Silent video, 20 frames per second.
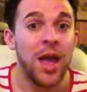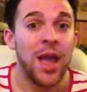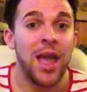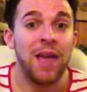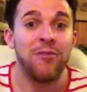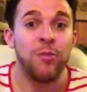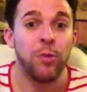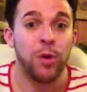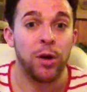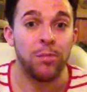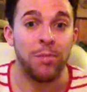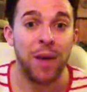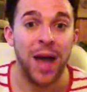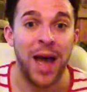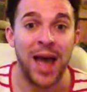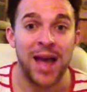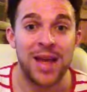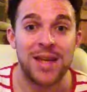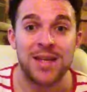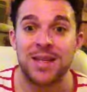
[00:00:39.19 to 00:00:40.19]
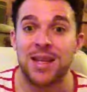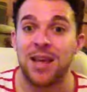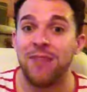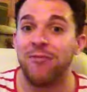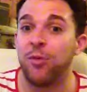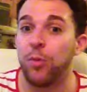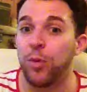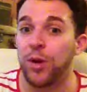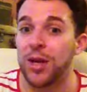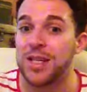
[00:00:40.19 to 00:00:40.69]
If you want a band, if
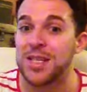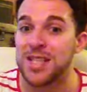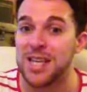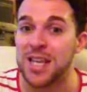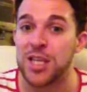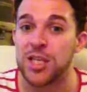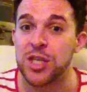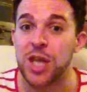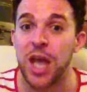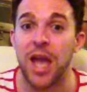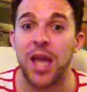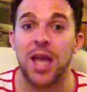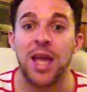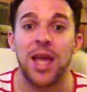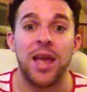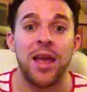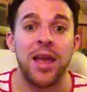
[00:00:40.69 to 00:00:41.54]
you want a DJ,